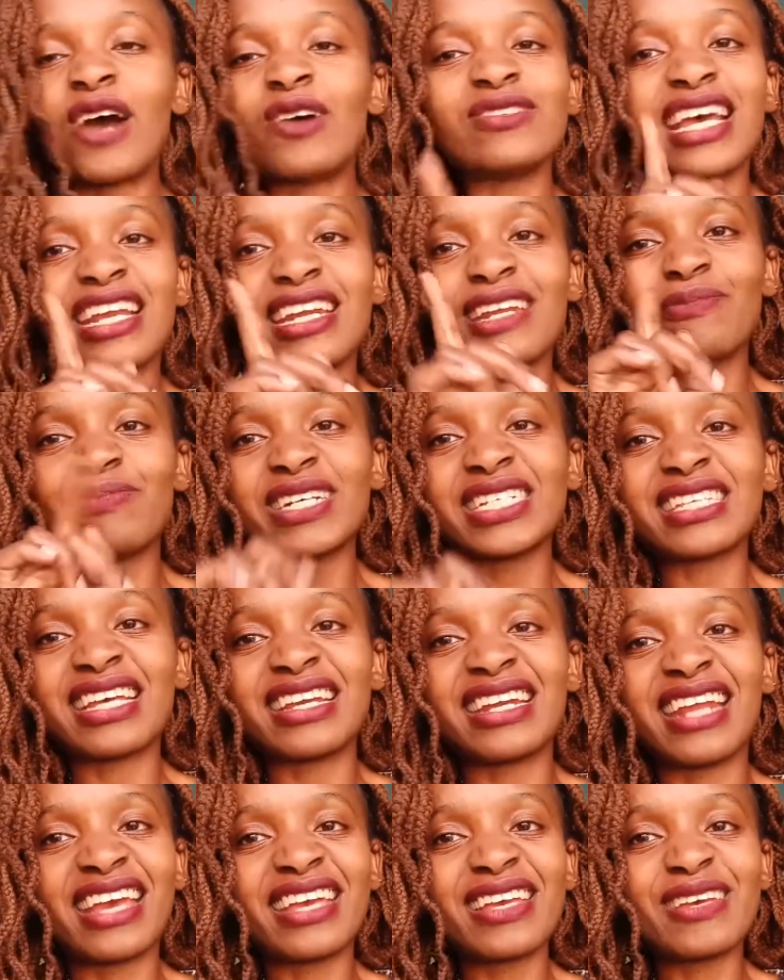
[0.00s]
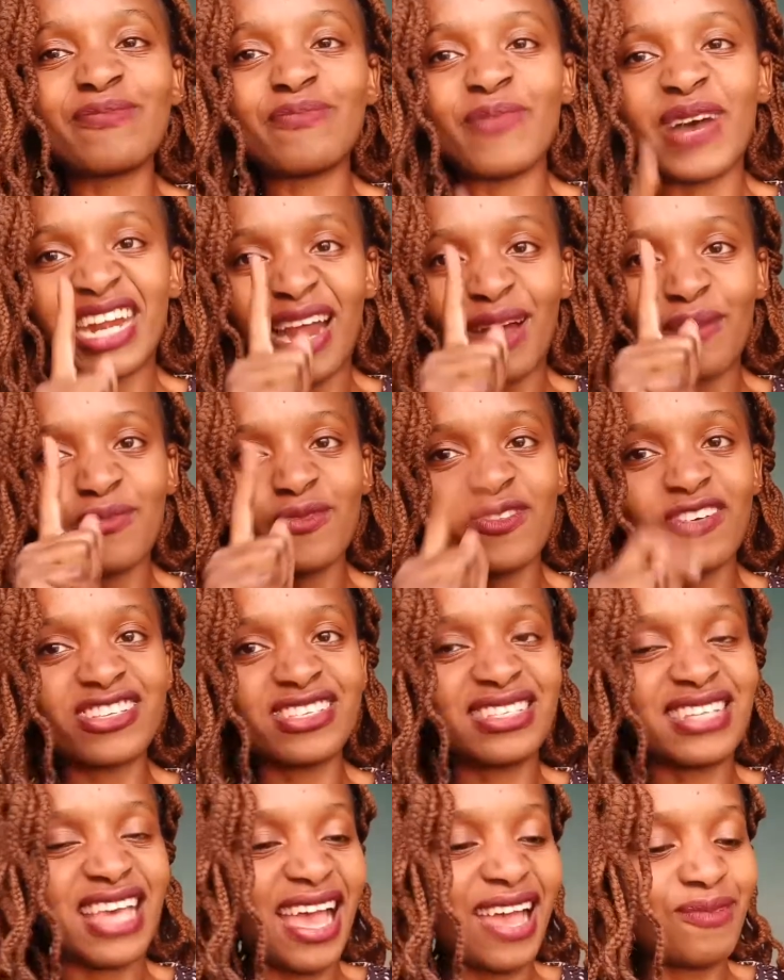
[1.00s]

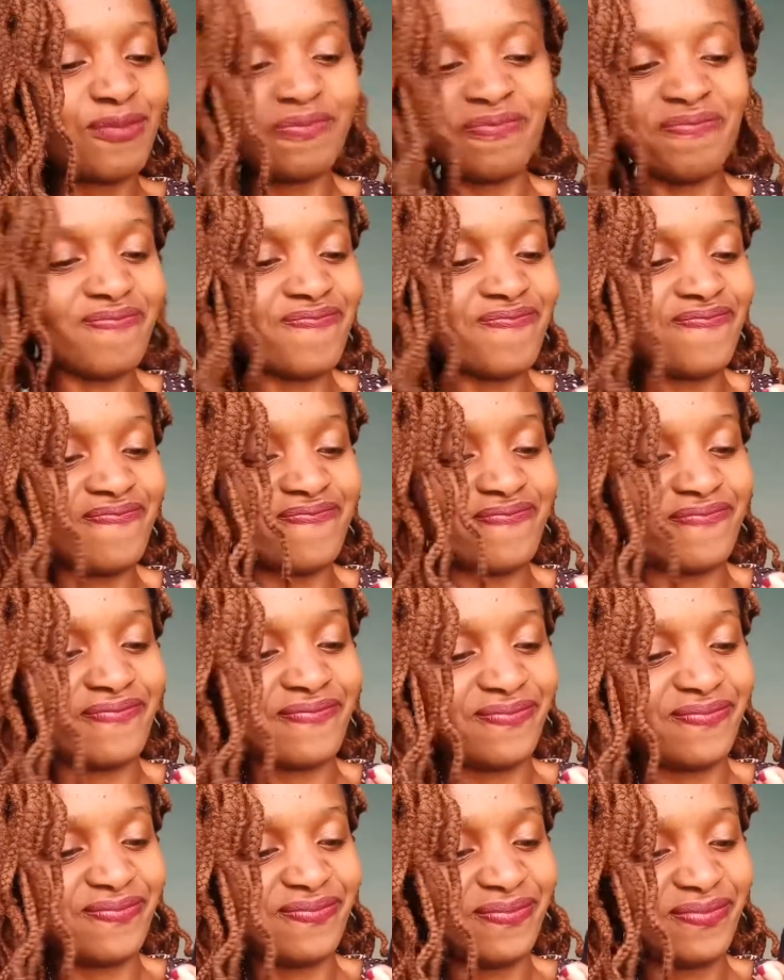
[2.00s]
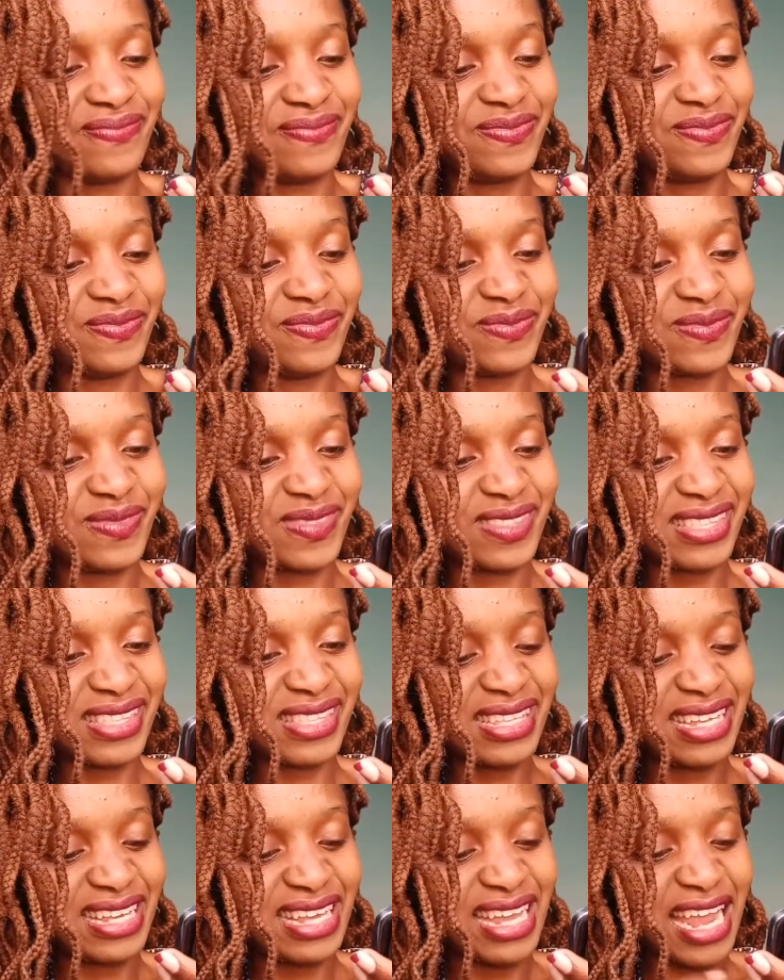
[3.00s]

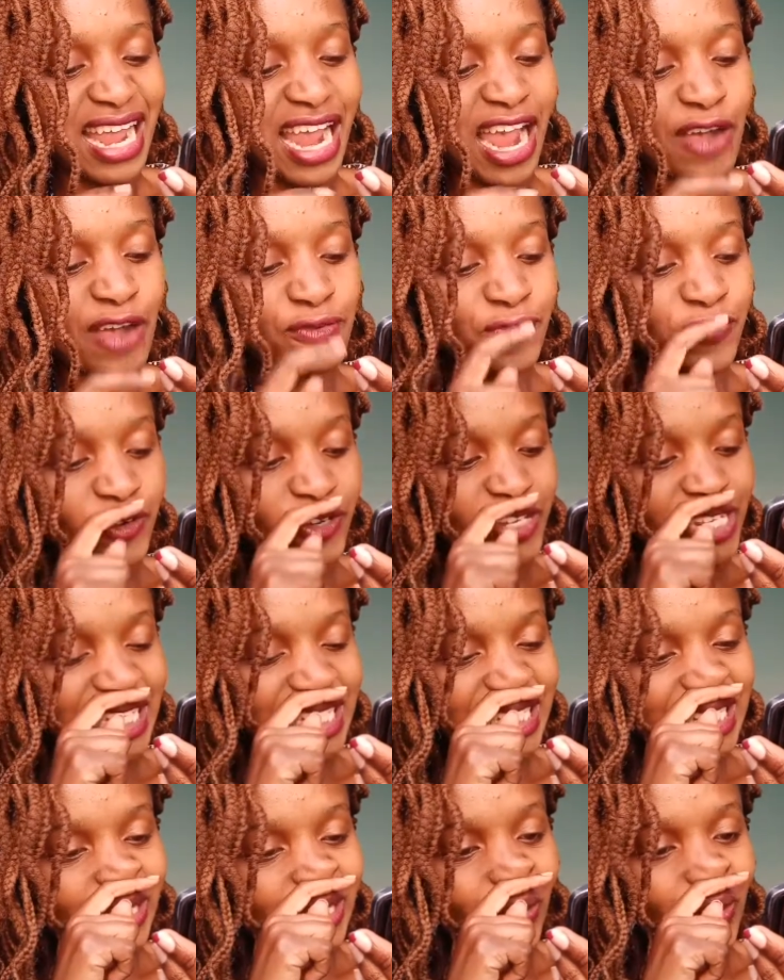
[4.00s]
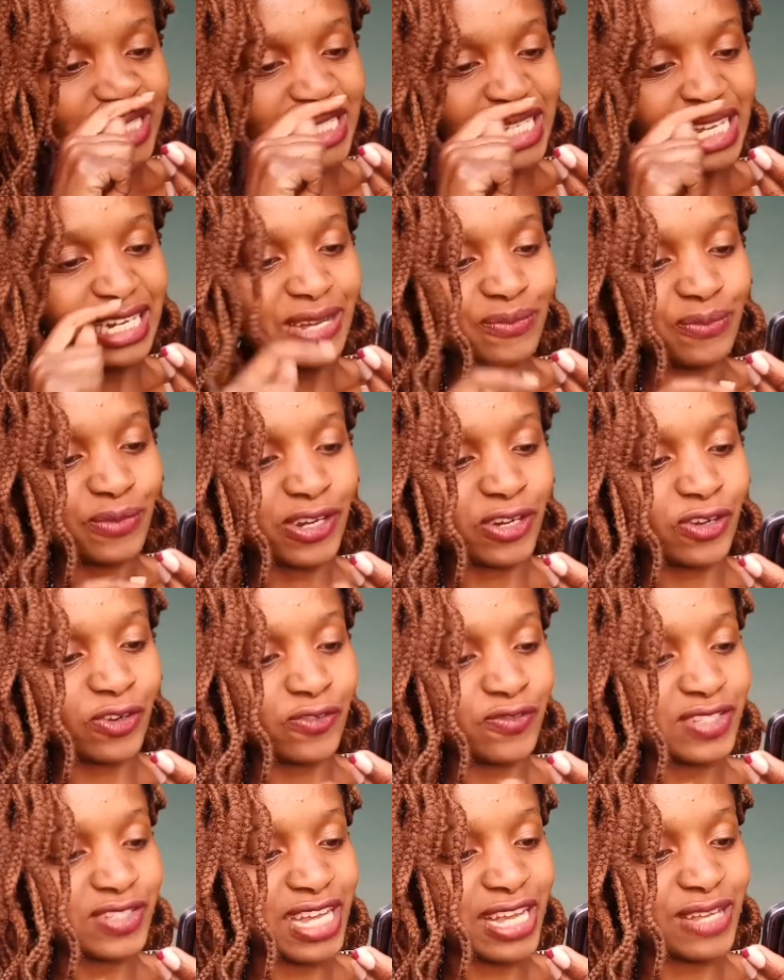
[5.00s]
I've worn it quite a
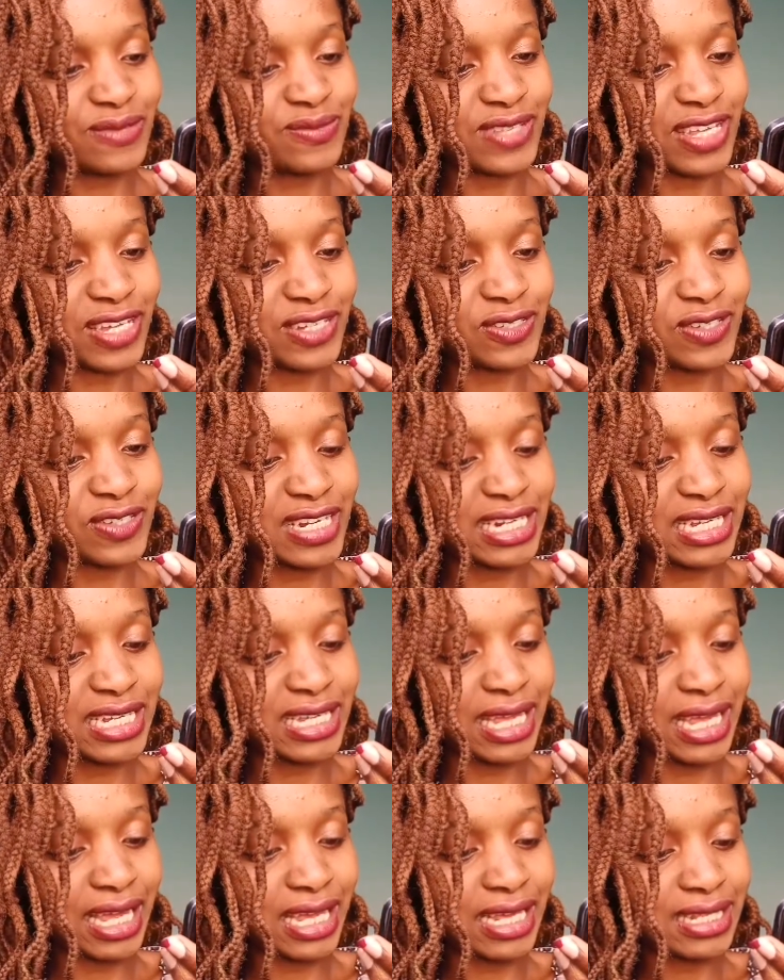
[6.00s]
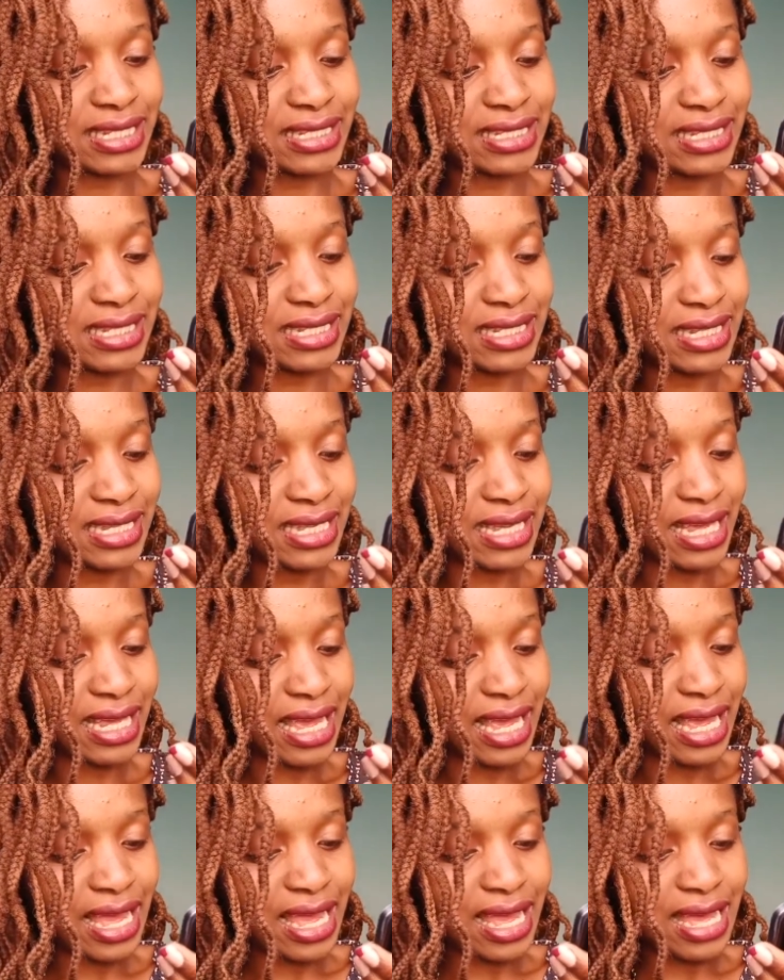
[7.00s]
number of times, actually, guys.
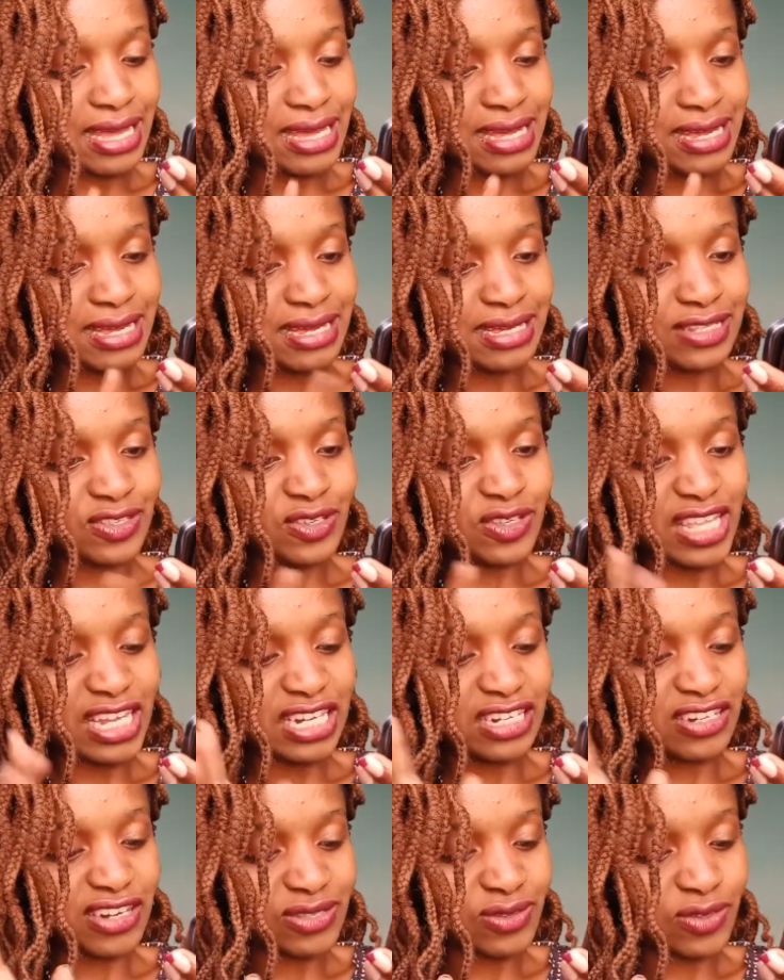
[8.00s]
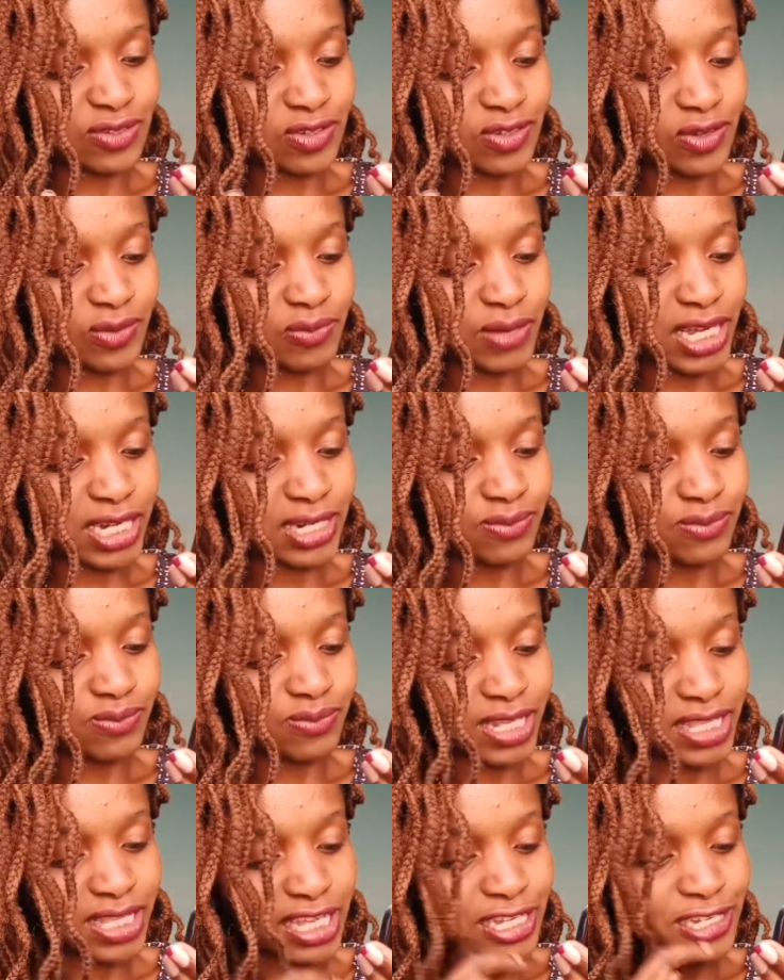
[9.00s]
So the dress was not bad,
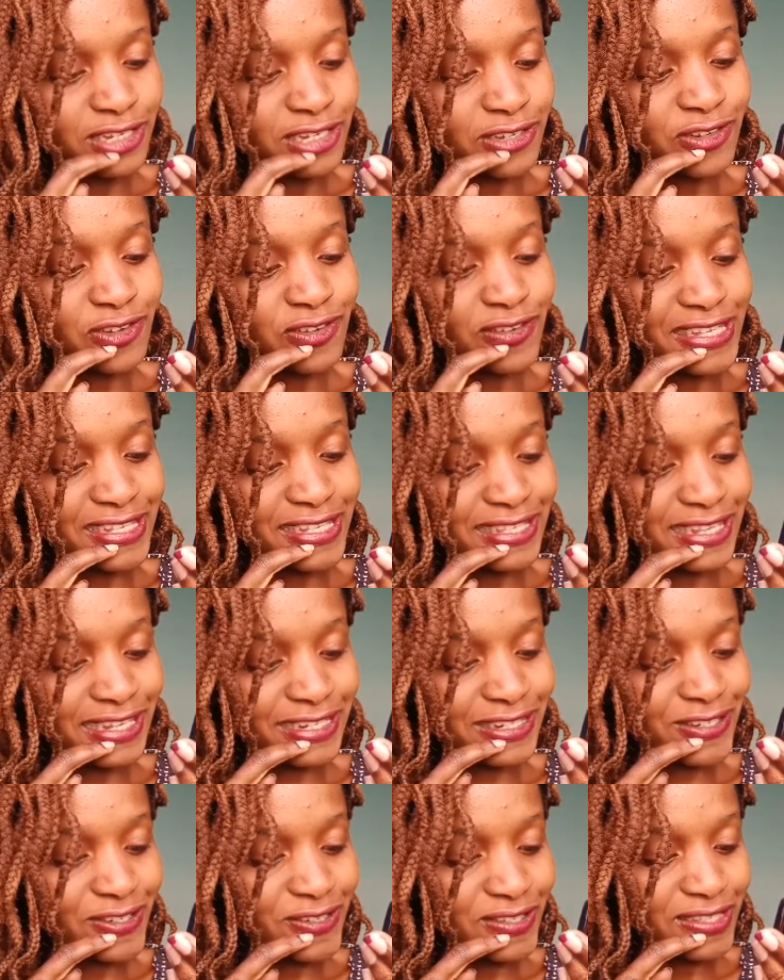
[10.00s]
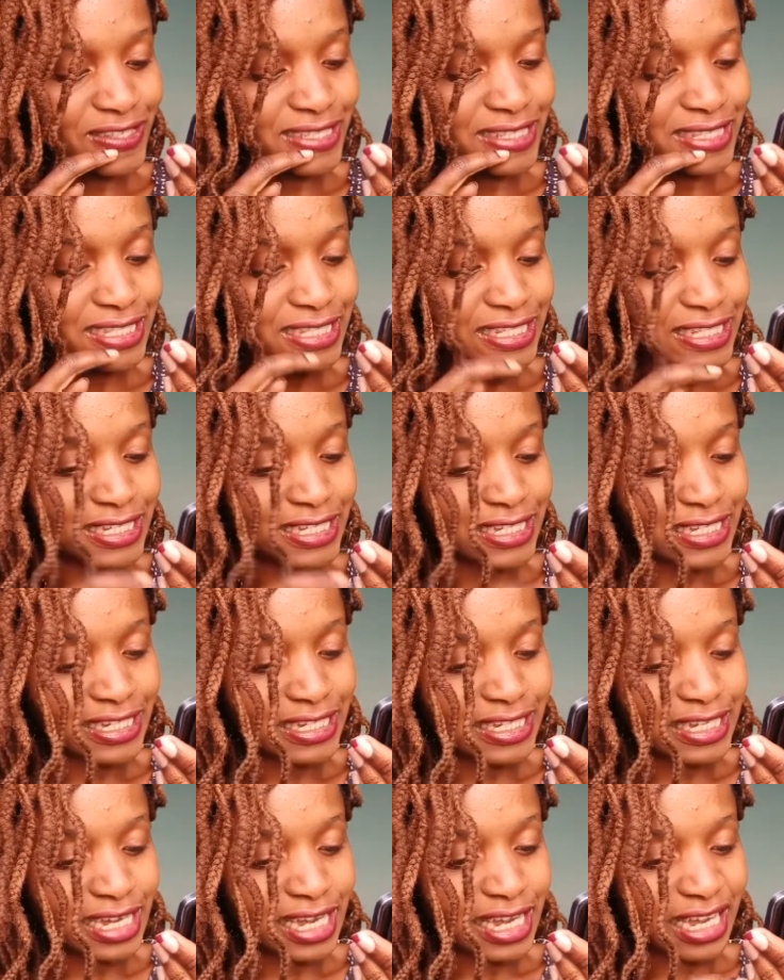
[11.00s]
but the issue is the shoes.
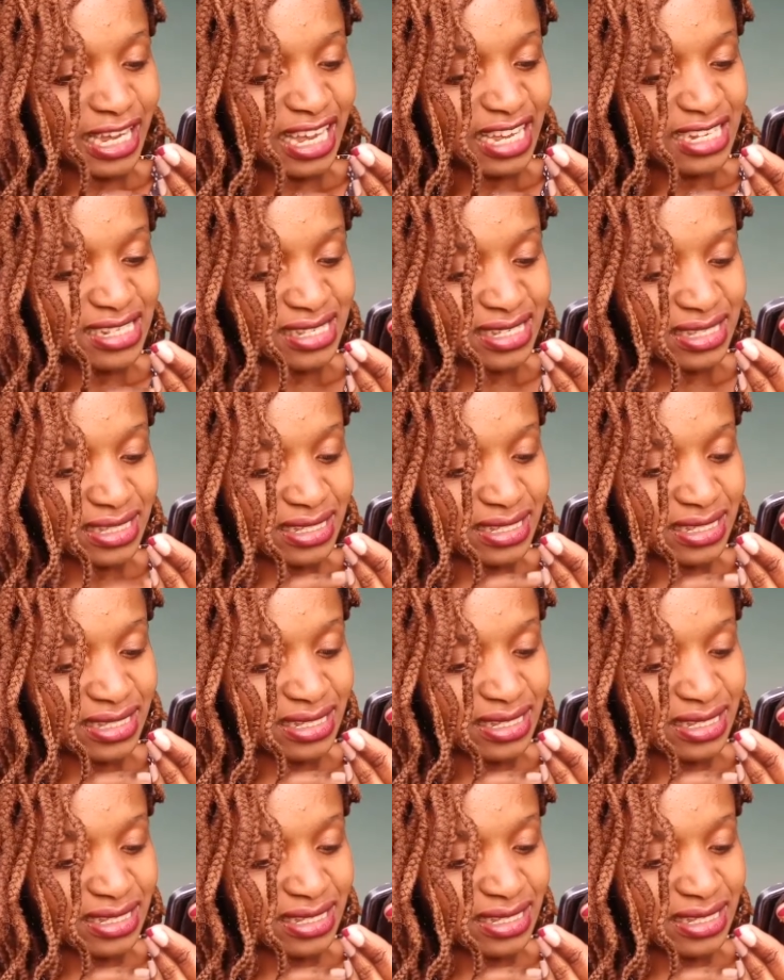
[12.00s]
I can't.